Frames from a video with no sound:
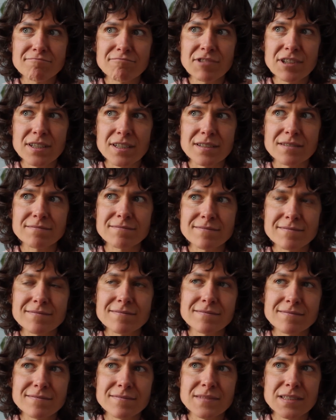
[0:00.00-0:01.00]

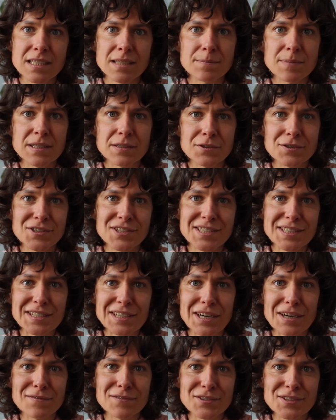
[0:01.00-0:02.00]
deep, interesting
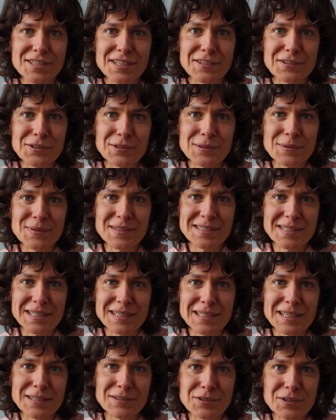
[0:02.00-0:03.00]
conversations with
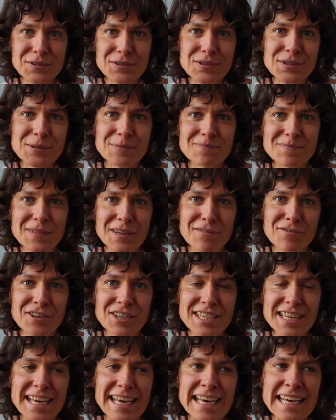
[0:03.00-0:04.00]
teenagers every
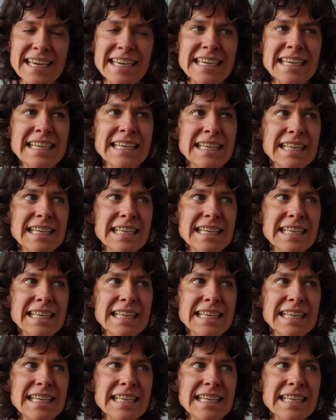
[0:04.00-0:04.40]
day.